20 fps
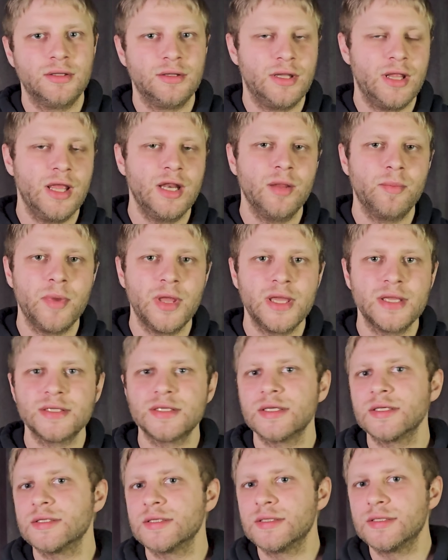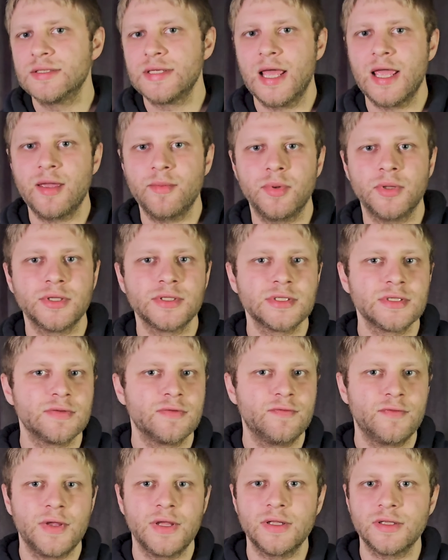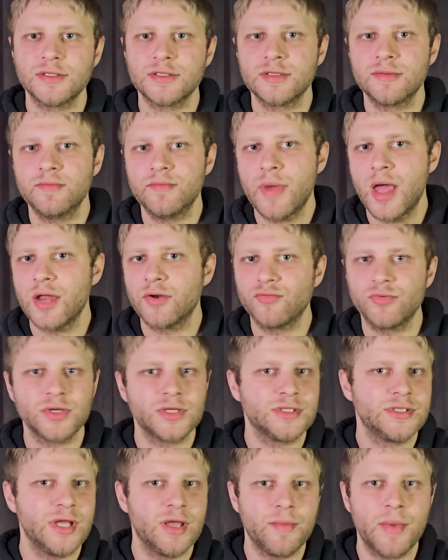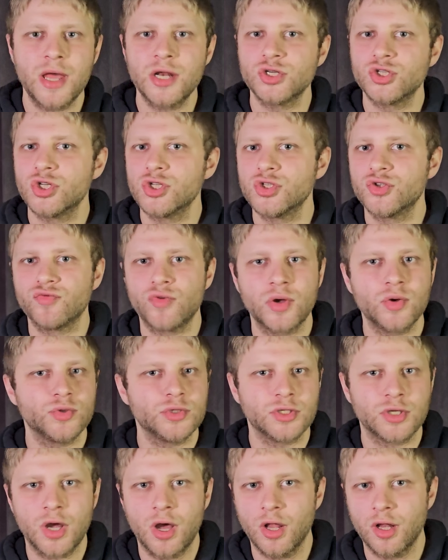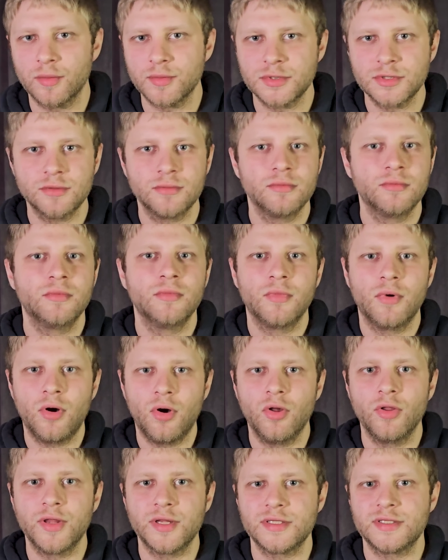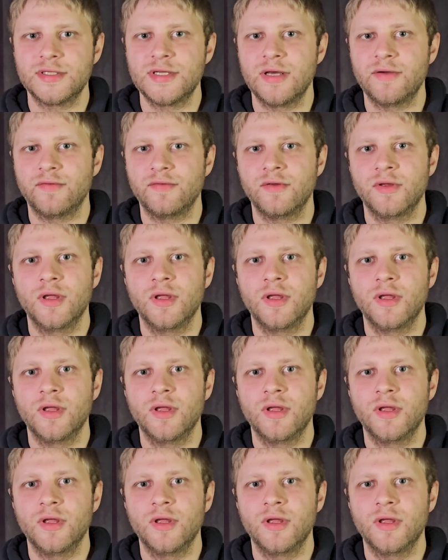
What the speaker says: Databases, tables, fields, metrics, dimensions, rows and columns, all that stuff.